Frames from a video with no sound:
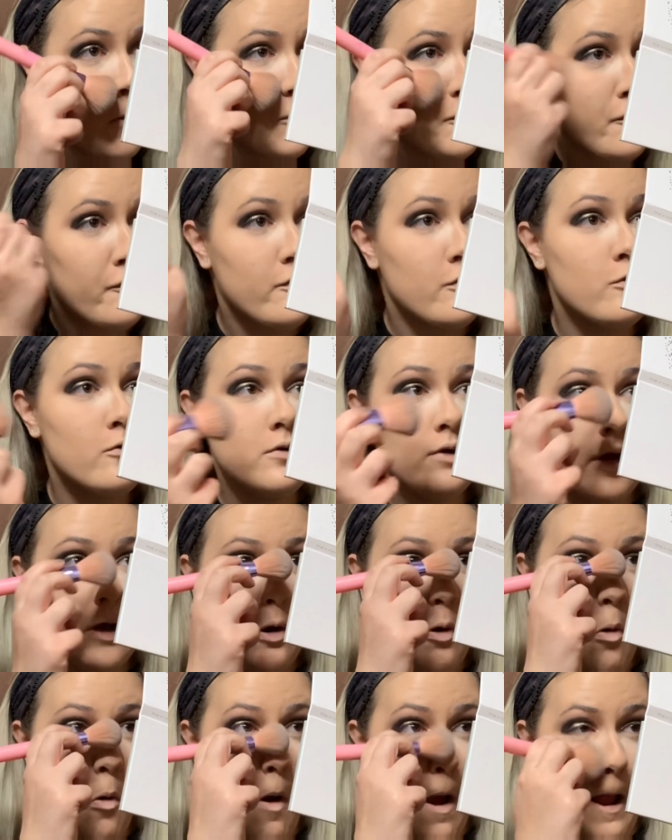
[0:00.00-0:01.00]
soon,
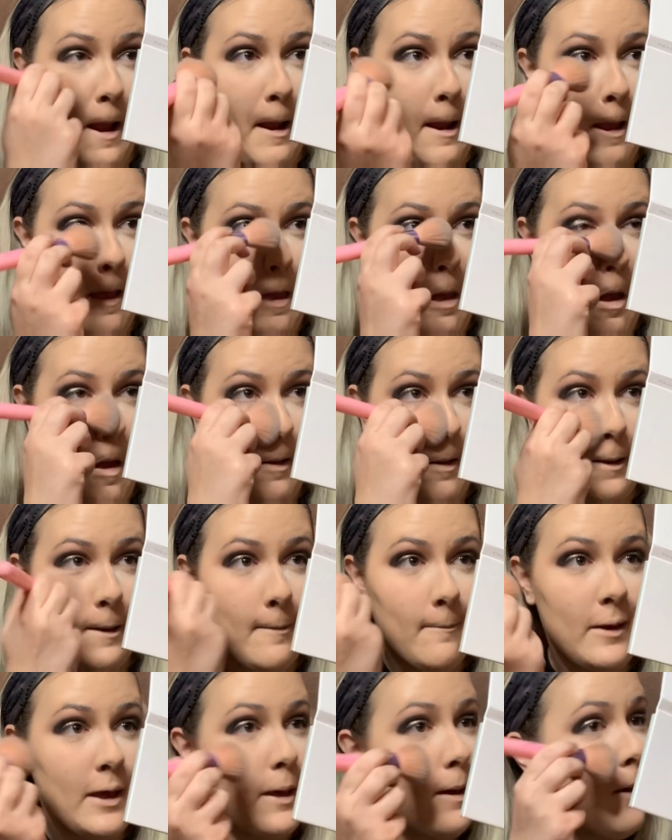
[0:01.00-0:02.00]
not quite yet. Give
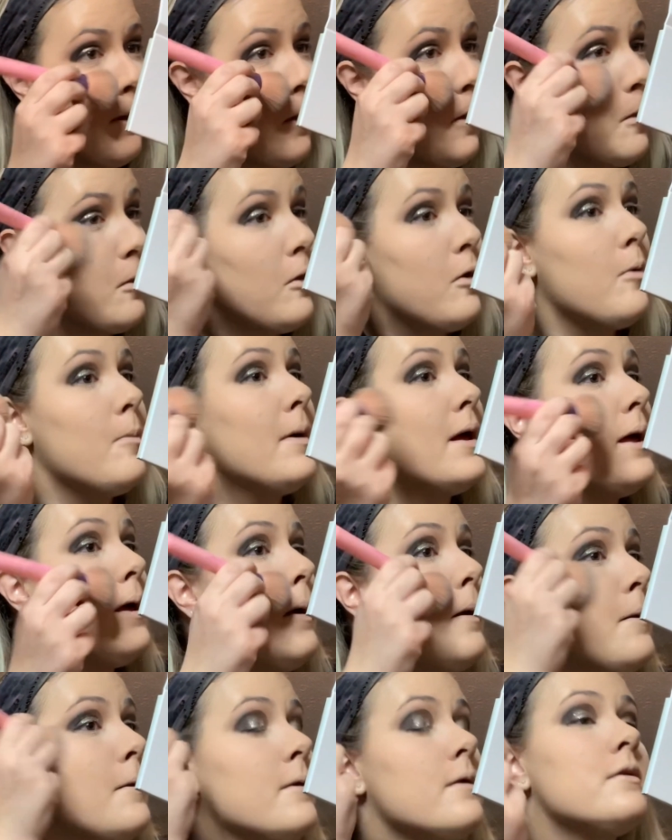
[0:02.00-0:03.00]
me a little
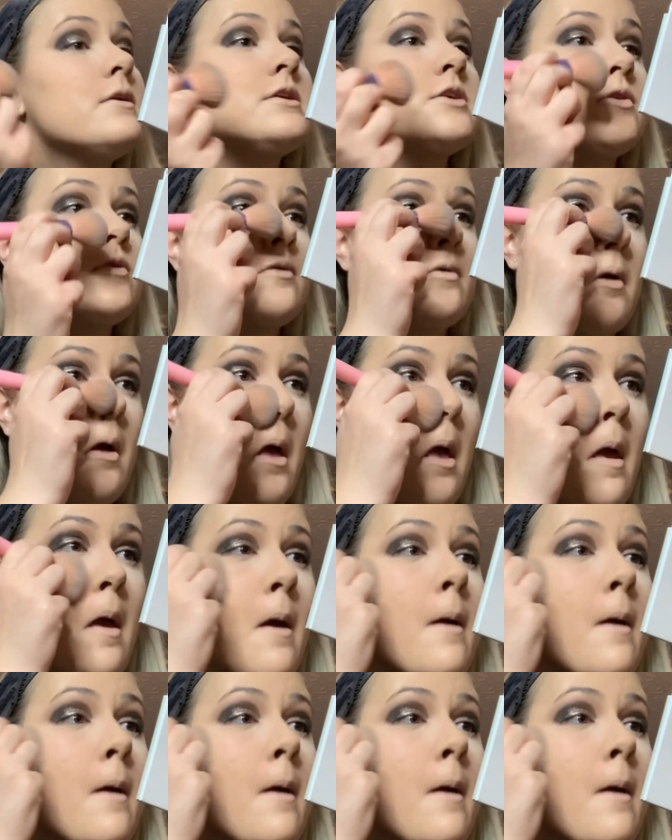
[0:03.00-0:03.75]
bit to